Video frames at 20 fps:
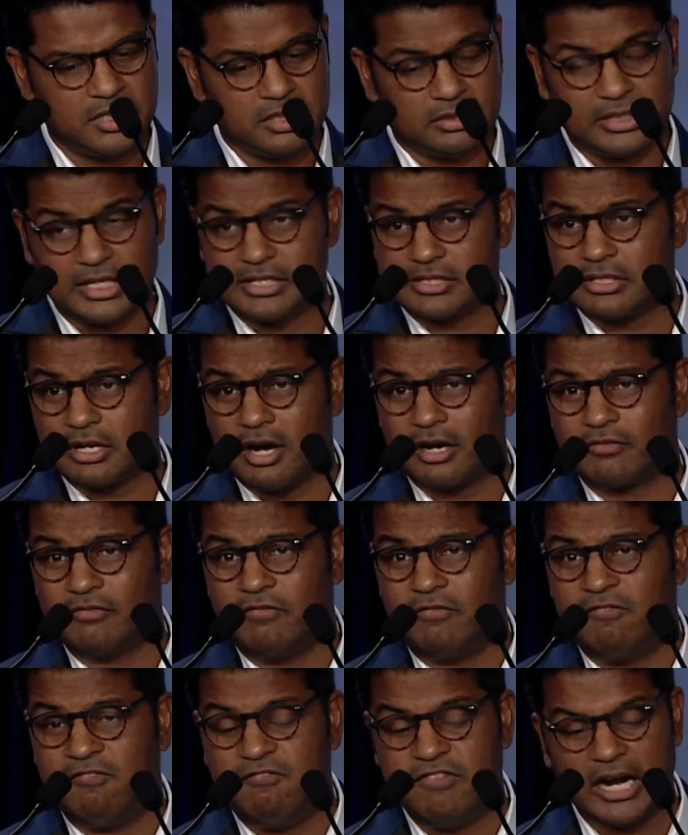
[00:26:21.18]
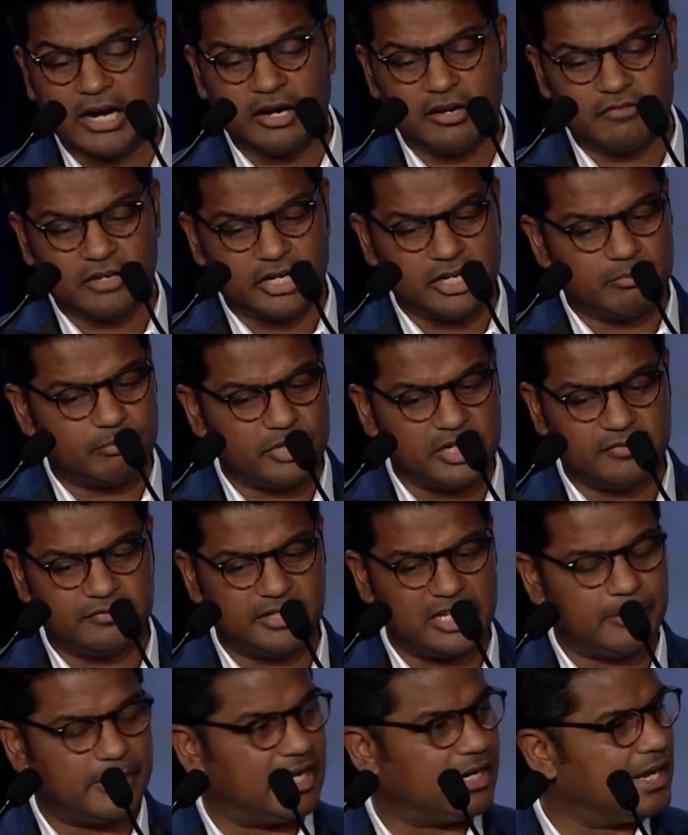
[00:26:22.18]
Let's talk very, very
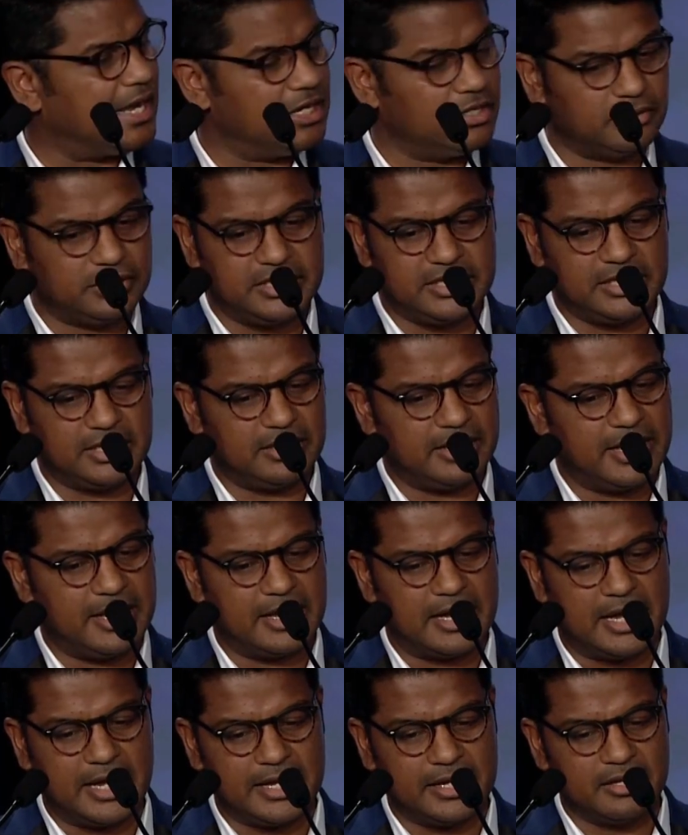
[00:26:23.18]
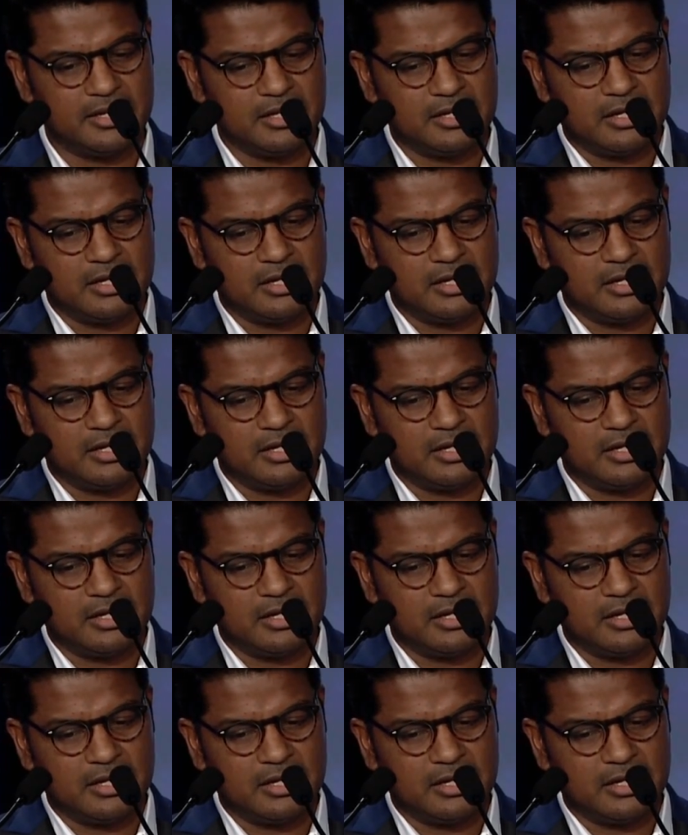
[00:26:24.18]
briefly about IoT and AI.